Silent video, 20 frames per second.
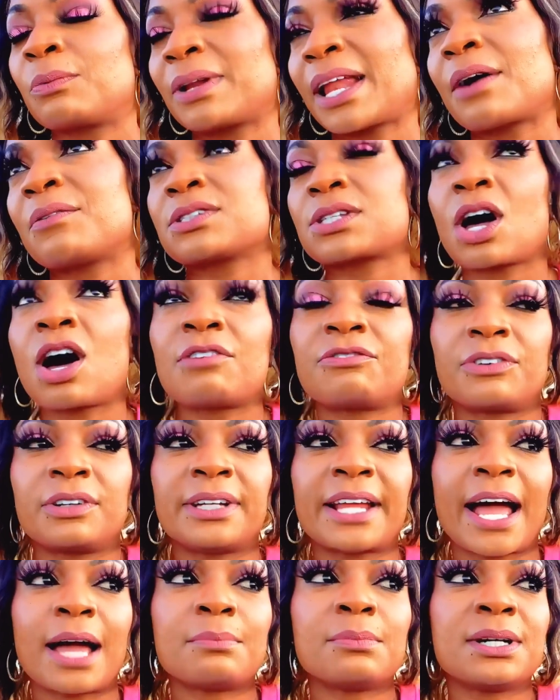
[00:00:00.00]
Well, I was off for
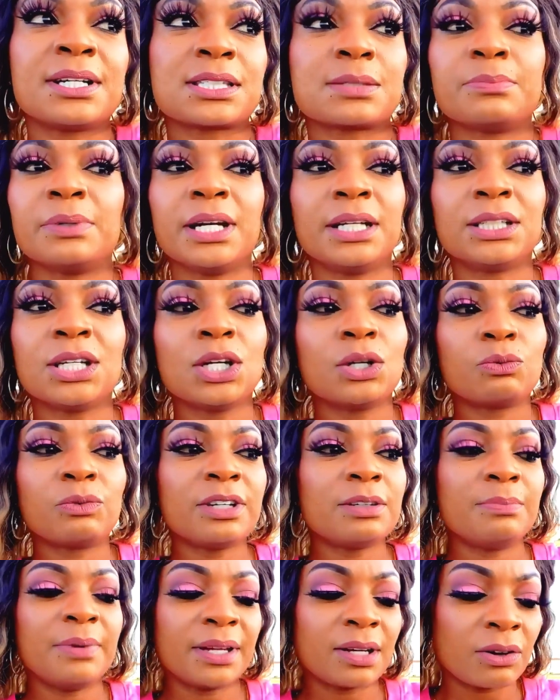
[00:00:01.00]
9 months, but
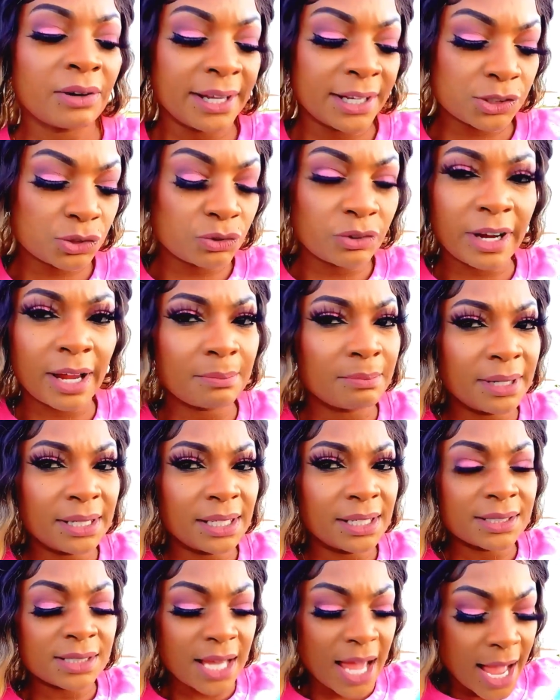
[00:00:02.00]
we've been on Instagram
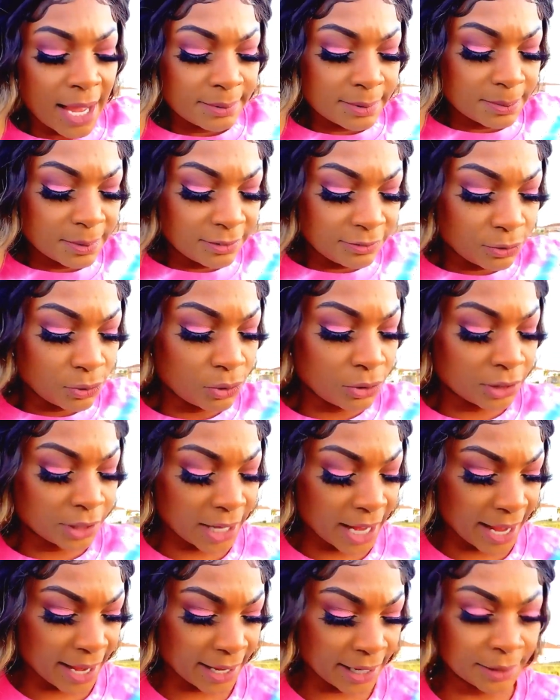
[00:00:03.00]
many a times before
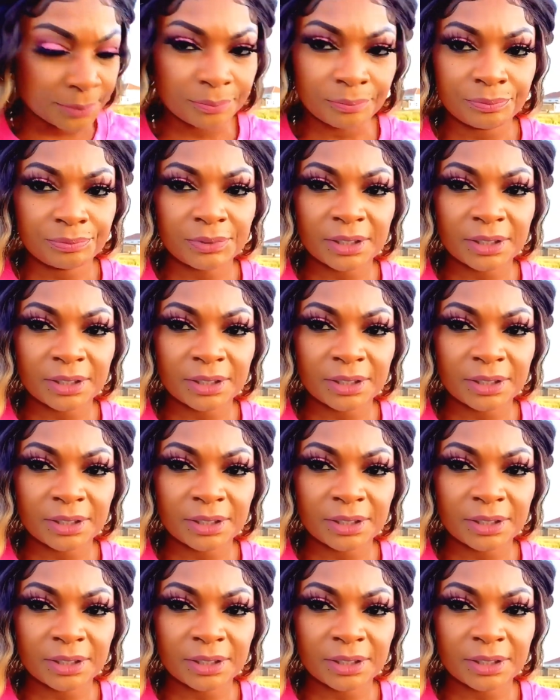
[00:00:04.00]
and